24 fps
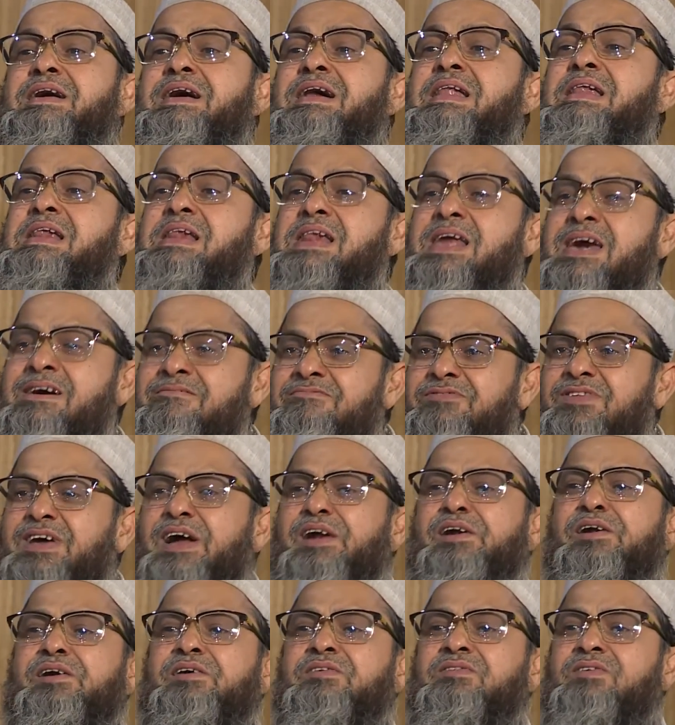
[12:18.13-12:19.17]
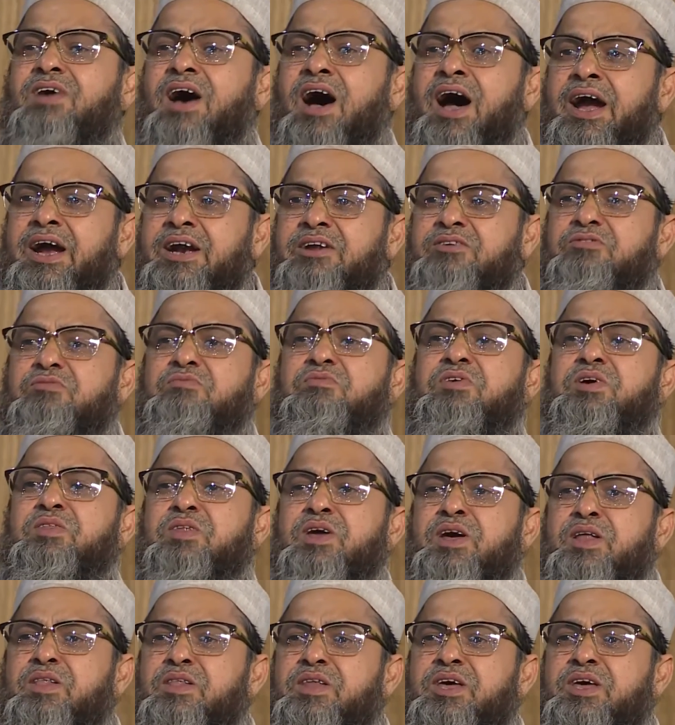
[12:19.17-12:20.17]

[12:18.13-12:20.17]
lives and resides within